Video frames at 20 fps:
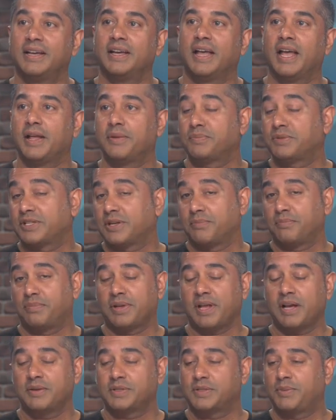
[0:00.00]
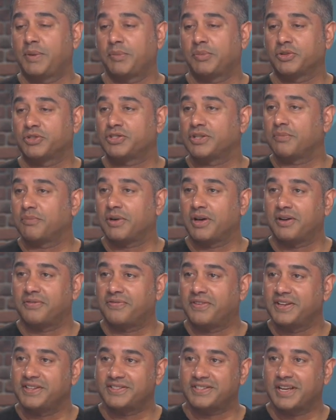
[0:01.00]
And sometimes people jump on a
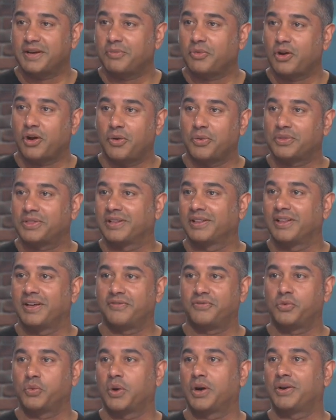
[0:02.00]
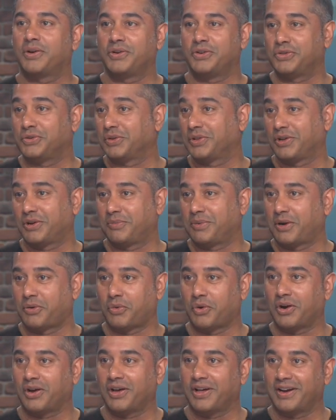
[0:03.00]
FaceTime call with a loved one or do a little bit of
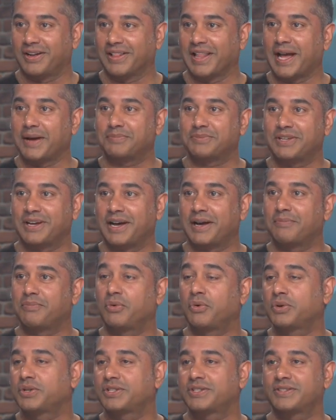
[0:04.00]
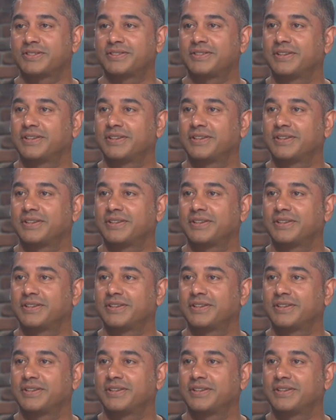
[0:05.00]
work on a laptop or just